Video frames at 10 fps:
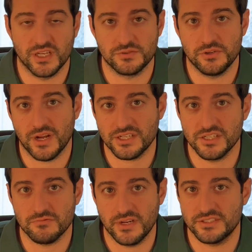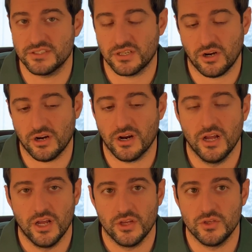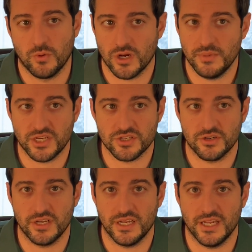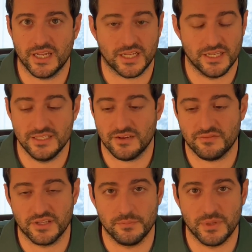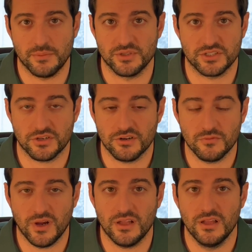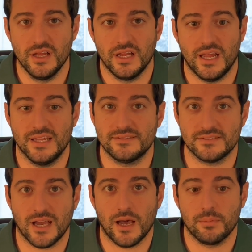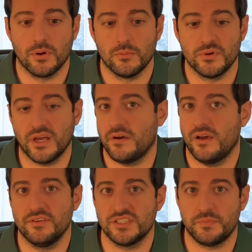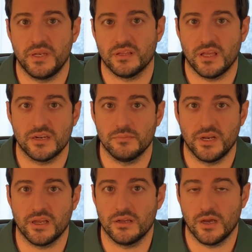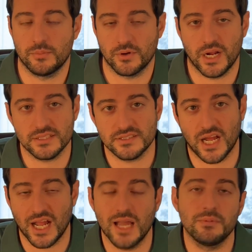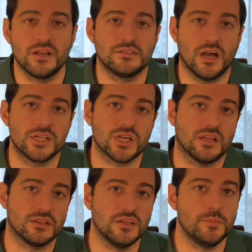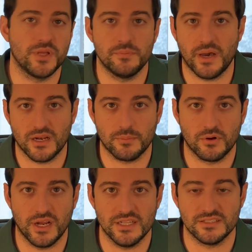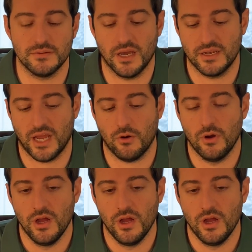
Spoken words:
when you're actually racing the car, you want to make sure it can definitely be able to turn well and stop without having to spend a lot of money on upgrades. Now, I am going to touch a little bit about upgrades and how